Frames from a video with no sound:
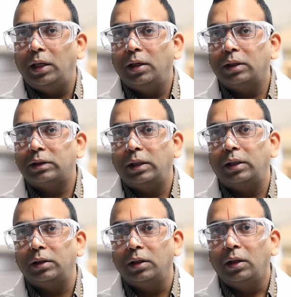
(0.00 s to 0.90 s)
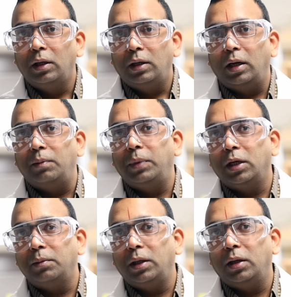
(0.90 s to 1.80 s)
areas and and
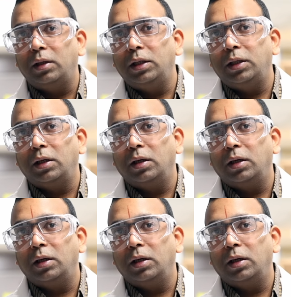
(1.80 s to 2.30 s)
becoming a leading